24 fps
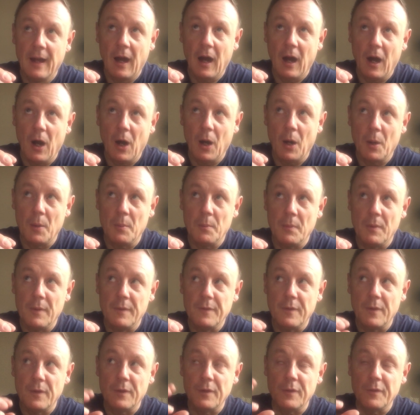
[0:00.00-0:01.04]

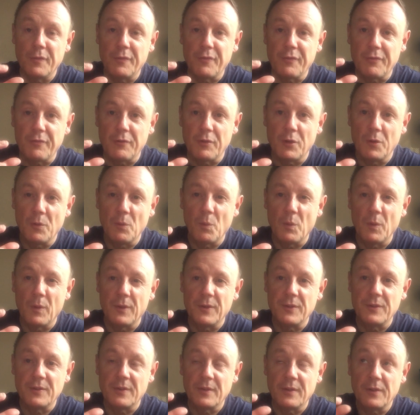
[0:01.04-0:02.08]
That the fruit
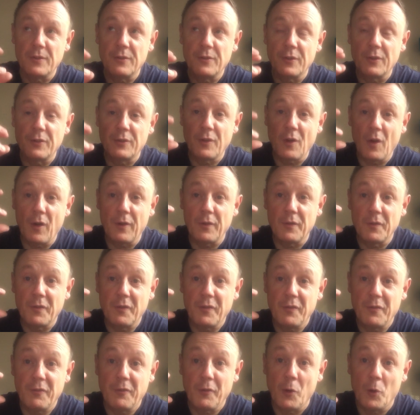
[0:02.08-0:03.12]
was just kind of
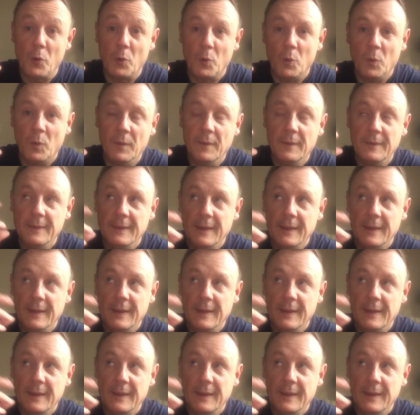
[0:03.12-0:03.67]
full,